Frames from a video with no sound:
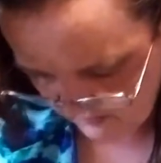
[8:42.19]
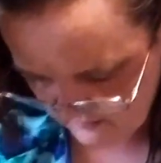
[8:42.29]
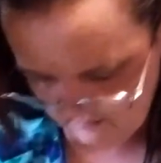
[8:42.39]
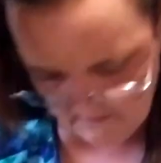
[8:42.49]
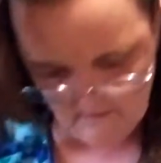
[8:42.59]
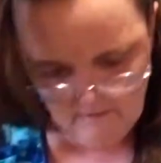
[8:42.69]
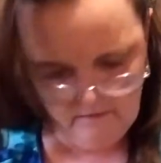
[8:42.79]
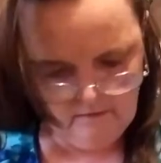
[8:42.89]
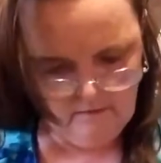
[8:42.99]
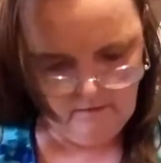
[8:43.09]
but
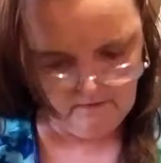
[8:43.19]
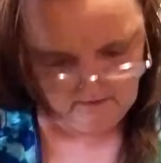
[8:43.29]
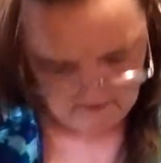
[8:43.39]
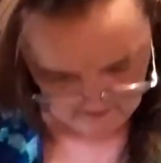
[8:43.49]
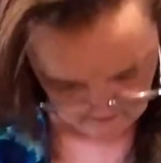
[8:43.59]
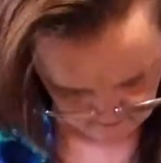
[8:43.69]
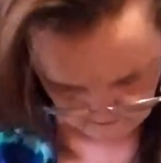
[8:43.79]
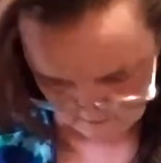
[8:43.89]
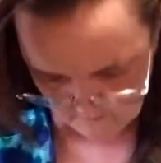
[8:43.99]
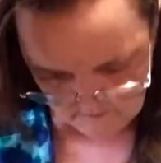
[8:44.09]

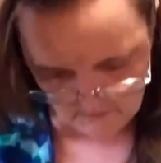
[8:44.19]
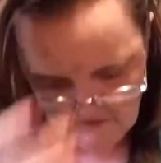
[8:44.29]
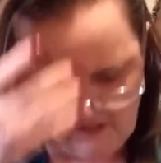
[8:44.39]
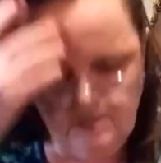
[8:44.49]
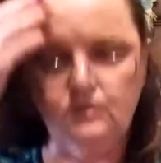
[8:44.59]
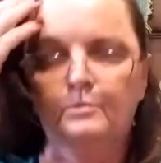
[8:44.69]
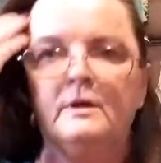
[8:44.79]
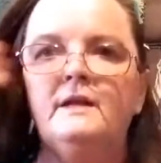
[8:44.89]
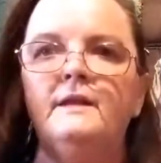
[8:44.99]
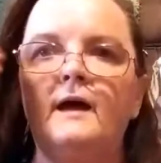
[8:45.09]
um, I'm just
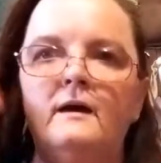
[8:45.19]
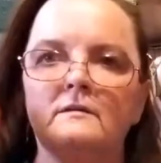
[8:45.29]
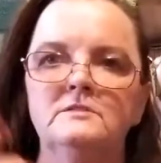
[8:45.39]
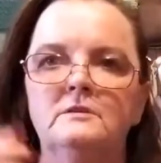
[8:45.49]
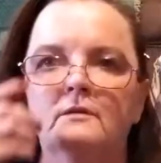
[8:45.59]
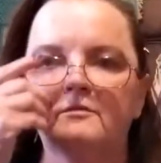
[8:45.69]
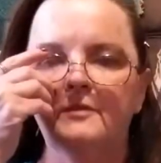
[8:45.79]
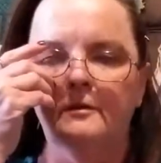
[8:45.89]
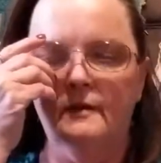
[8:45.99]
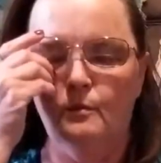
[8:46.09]
doing it now until I
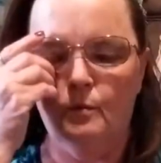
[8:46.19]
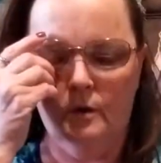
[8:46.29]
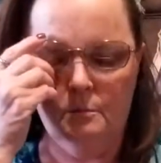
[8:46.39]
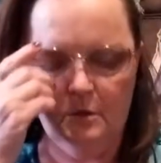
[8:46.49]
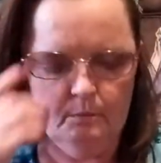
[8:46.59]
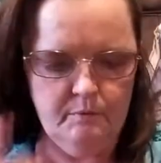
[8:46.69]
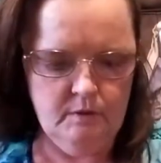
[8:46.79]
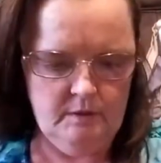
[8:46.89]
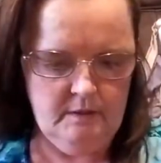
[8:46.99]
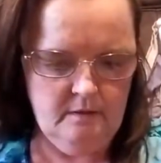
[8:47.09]
figure out where I'm going to
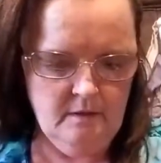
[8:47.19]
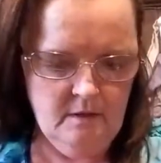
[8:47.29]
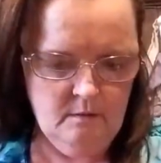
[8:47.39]
put it.